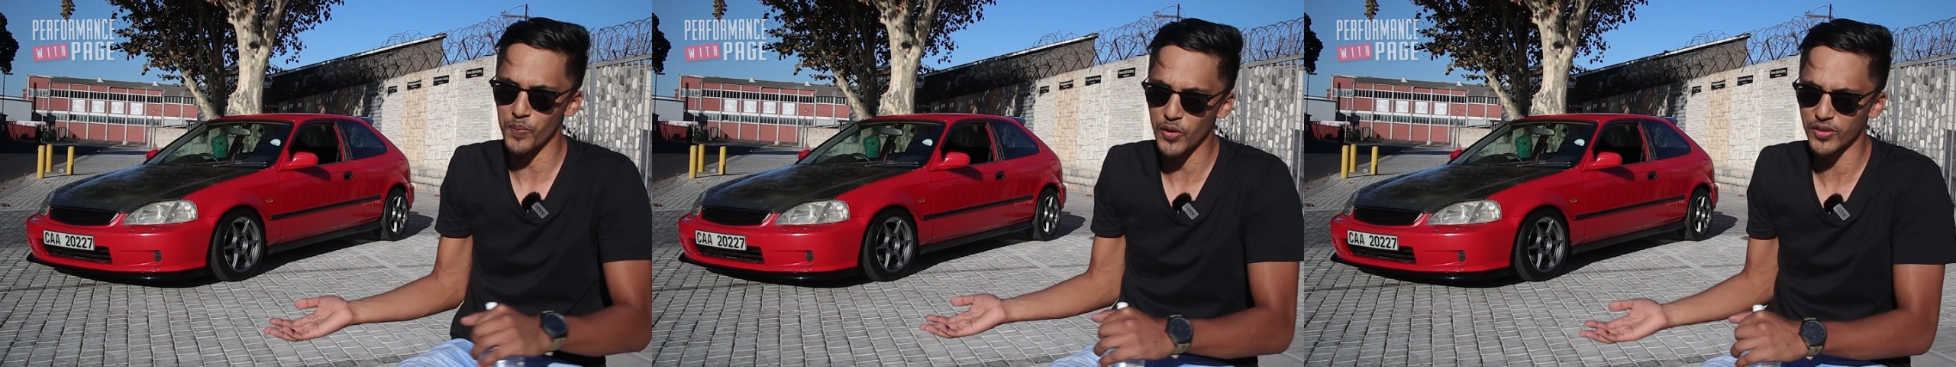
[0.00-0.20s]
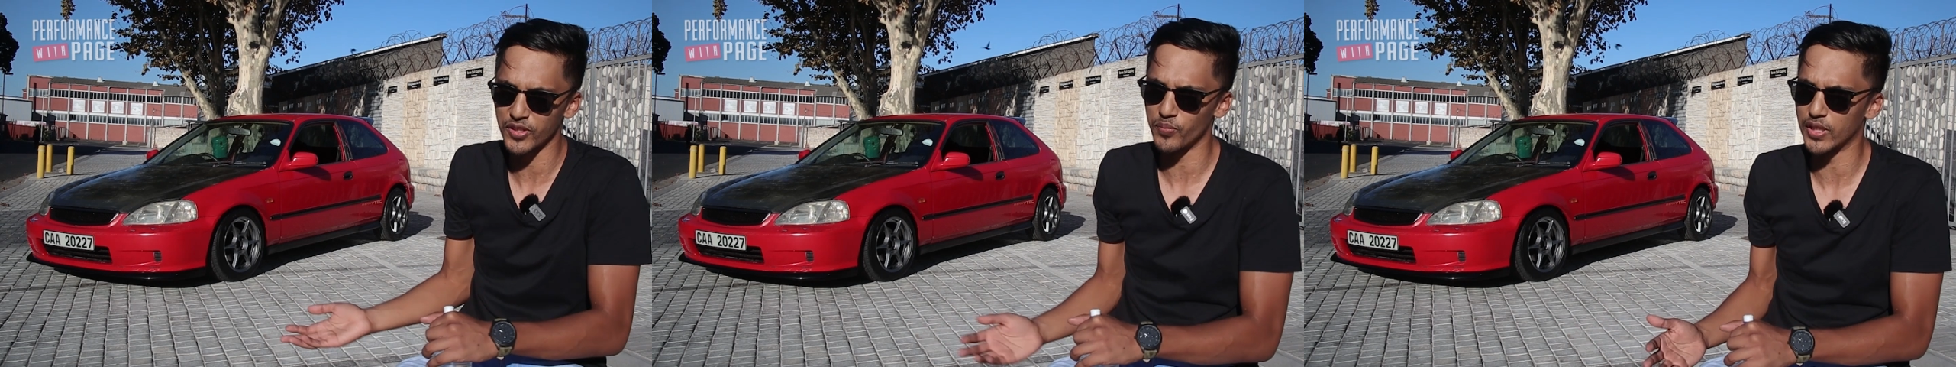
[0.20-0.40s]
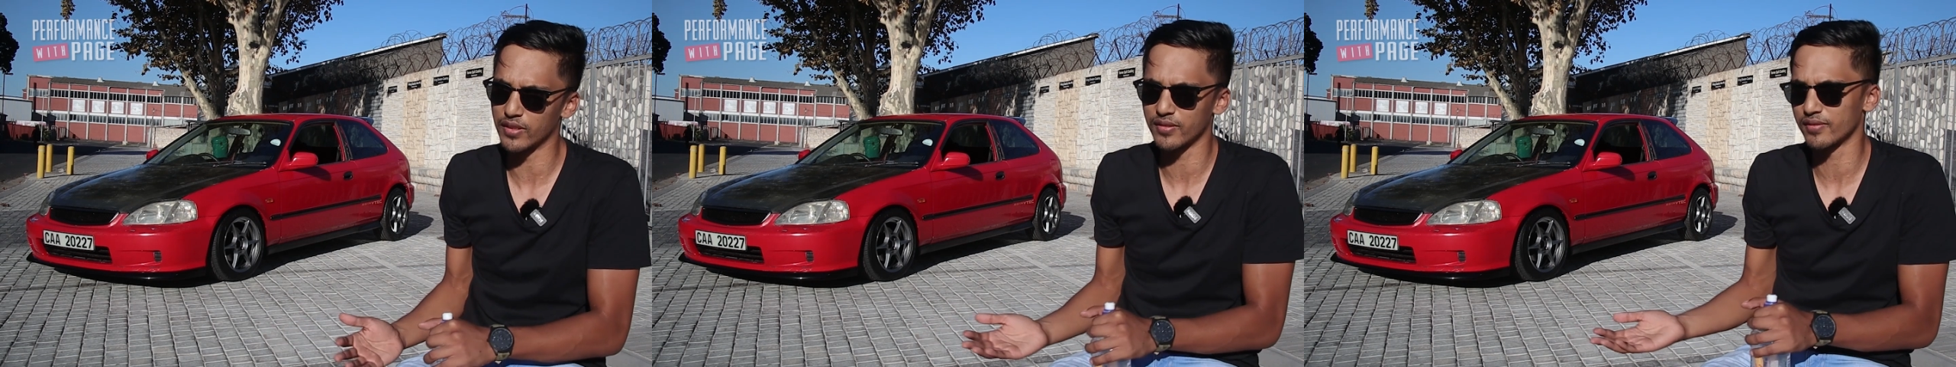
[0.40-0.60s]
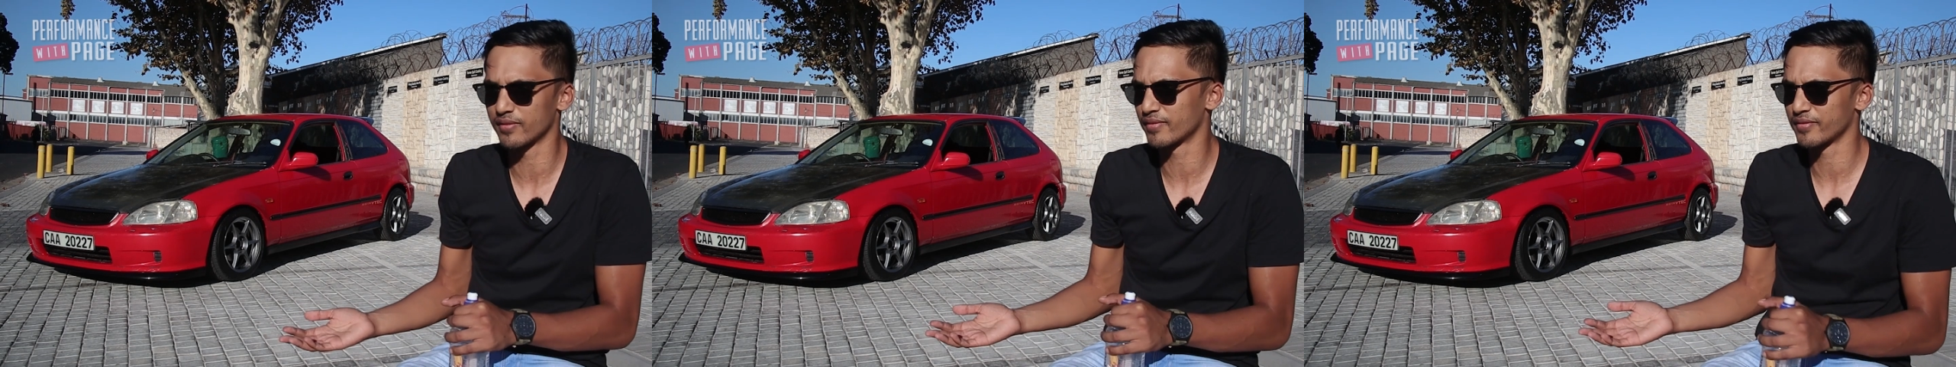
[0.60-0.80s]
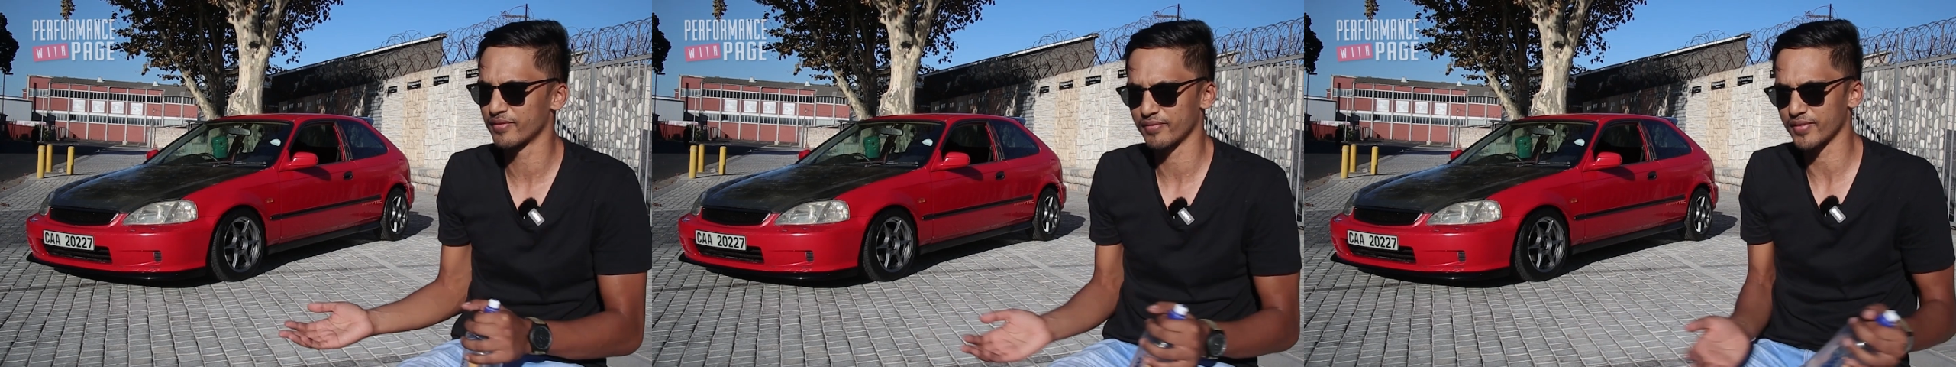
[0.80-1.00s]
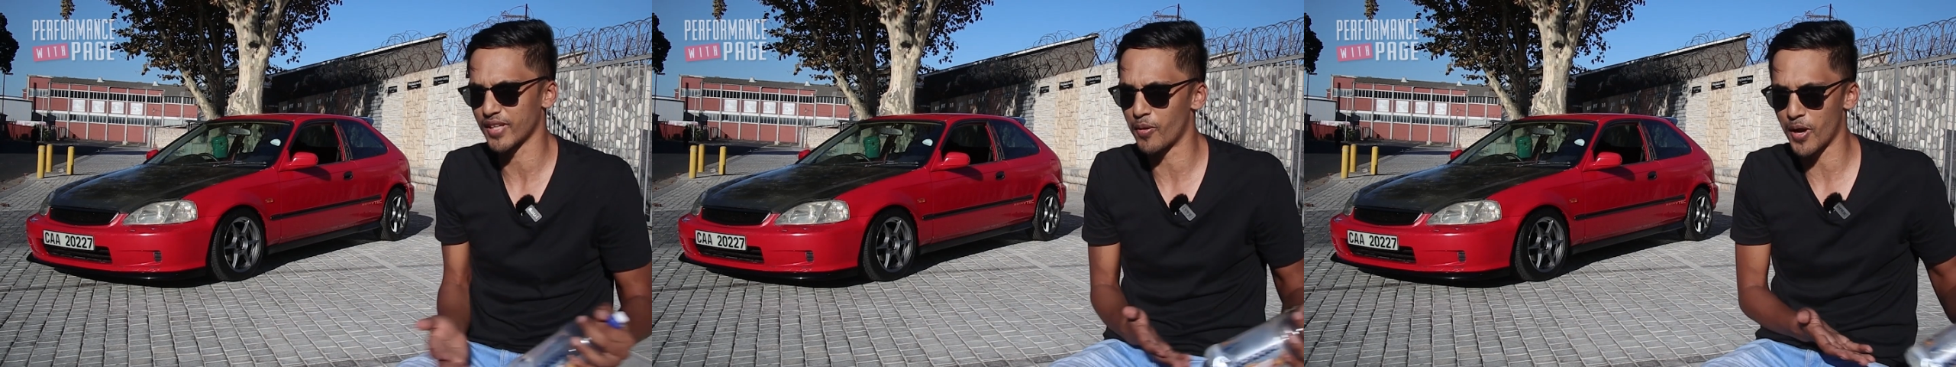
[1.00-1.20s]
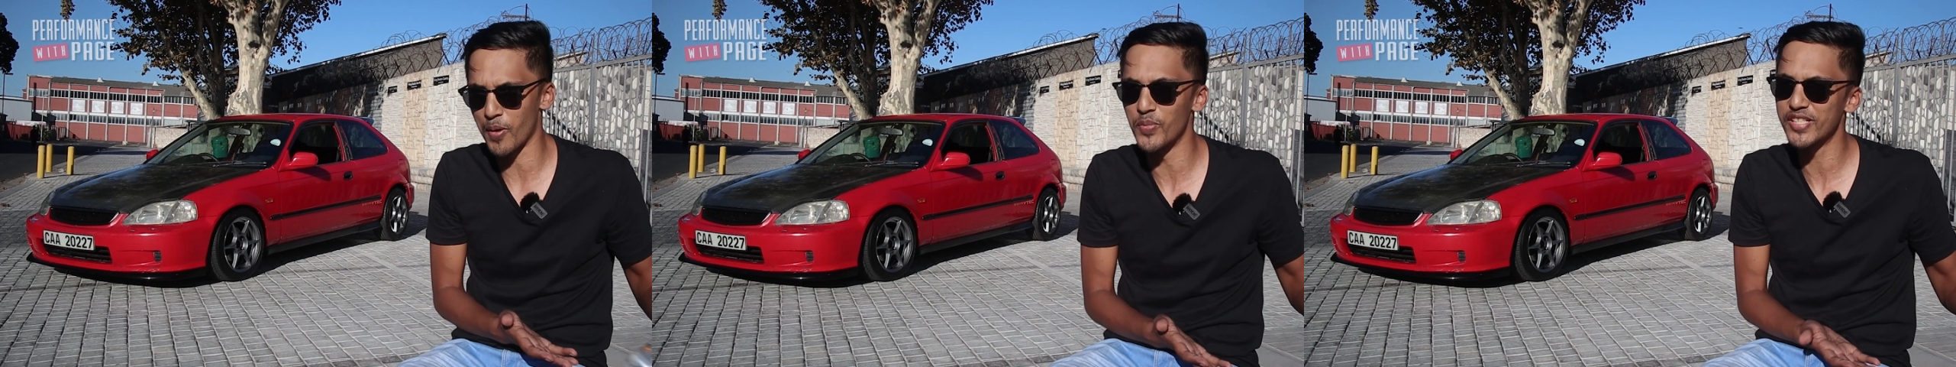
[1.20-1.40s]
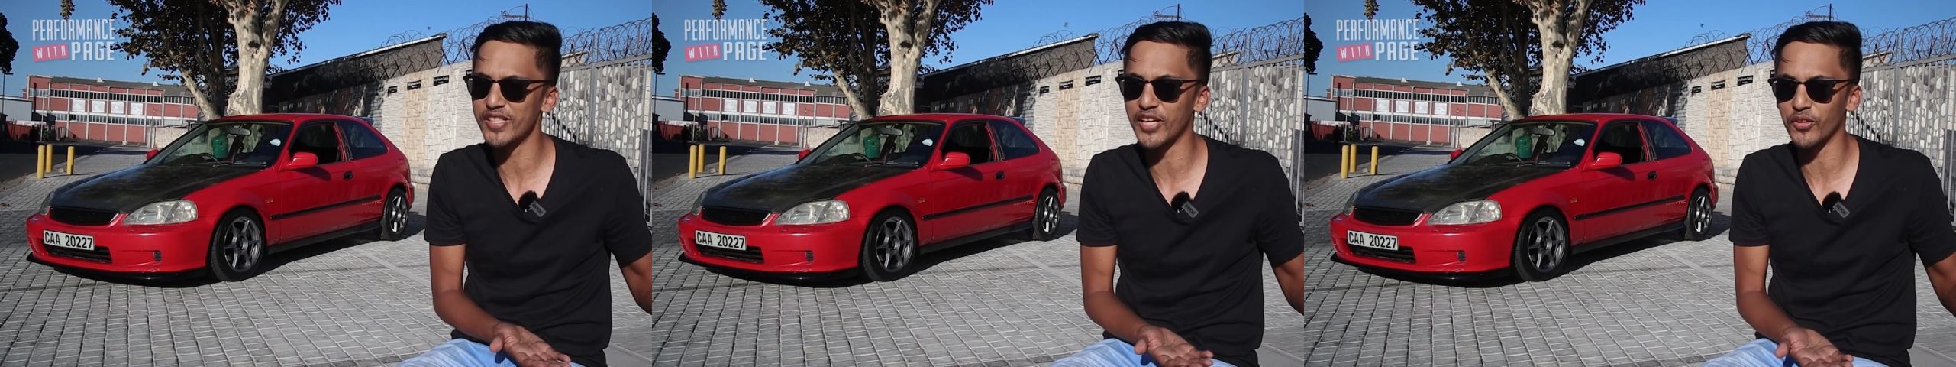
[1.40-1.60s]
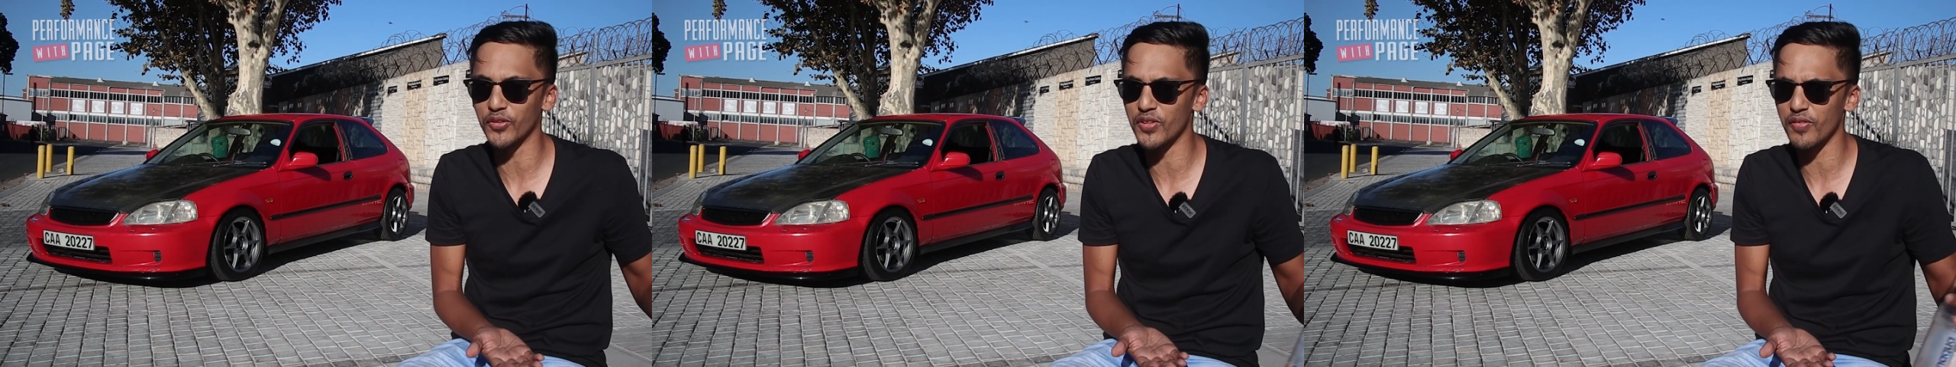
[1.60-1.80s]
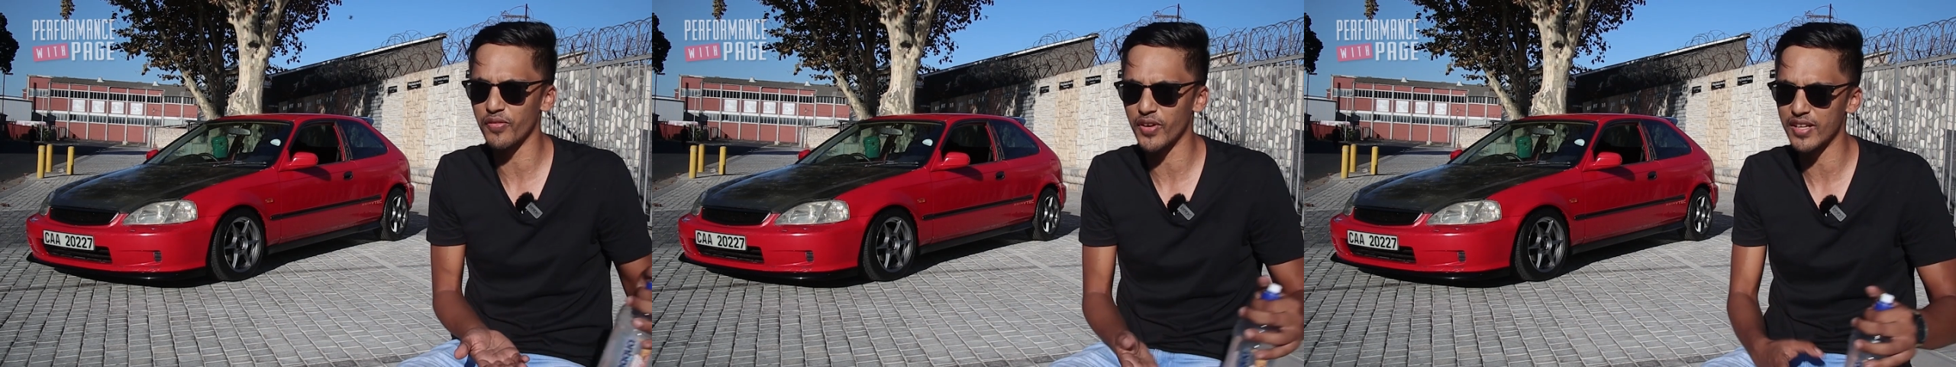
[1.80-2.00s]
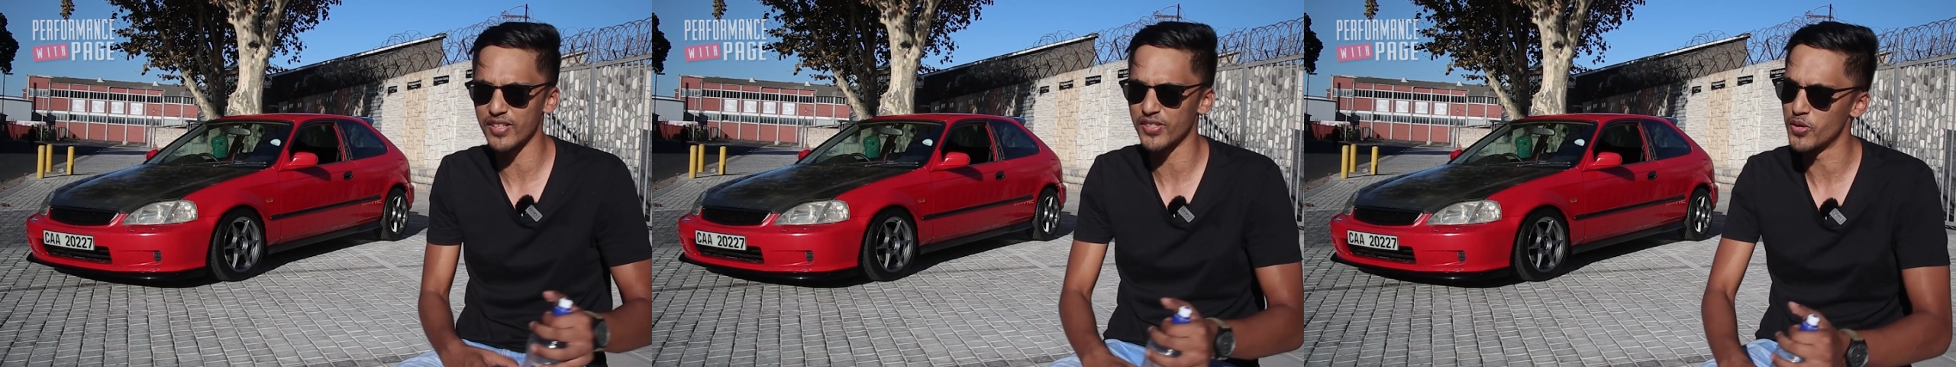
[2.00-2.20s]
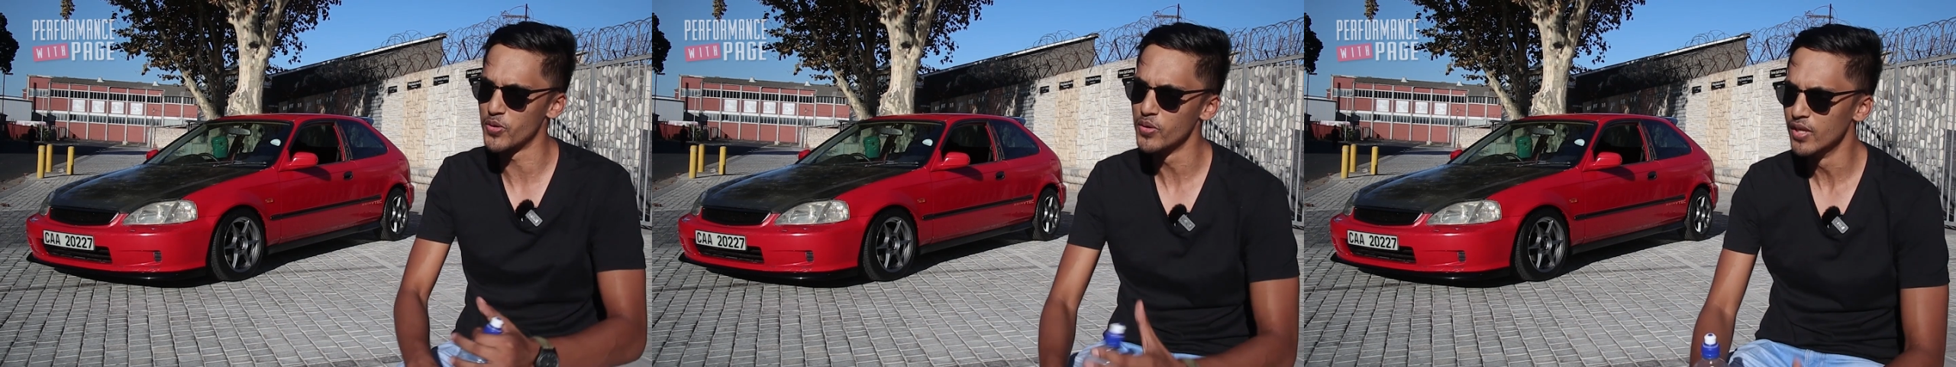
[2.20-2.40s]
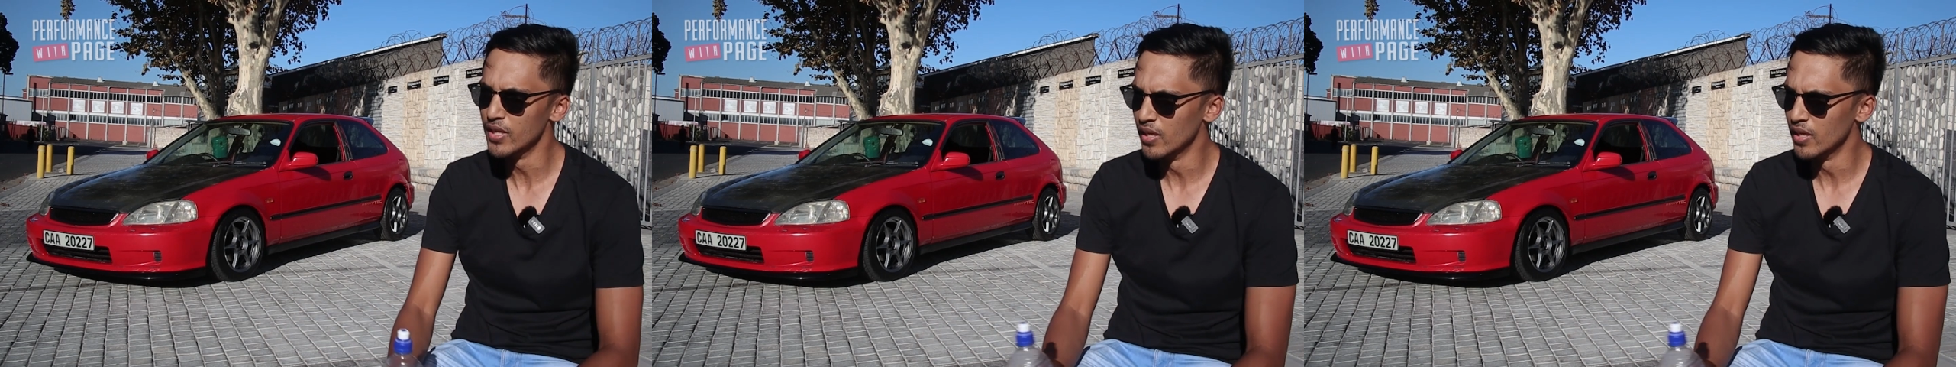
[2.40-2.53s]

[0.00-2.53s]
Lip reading: motor, but I'm missing out on the fun, so